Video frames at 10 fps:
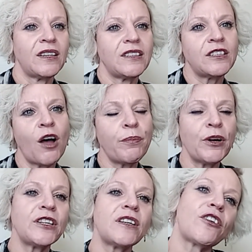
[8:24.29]
to not
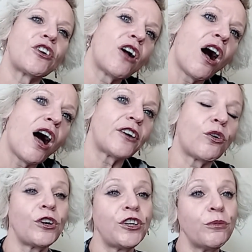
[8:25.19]
put another God
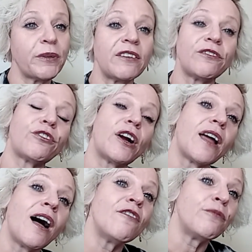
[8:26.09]
or human in front
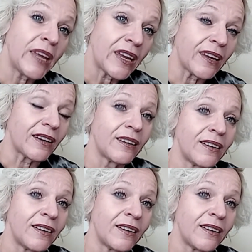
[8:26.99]
of me,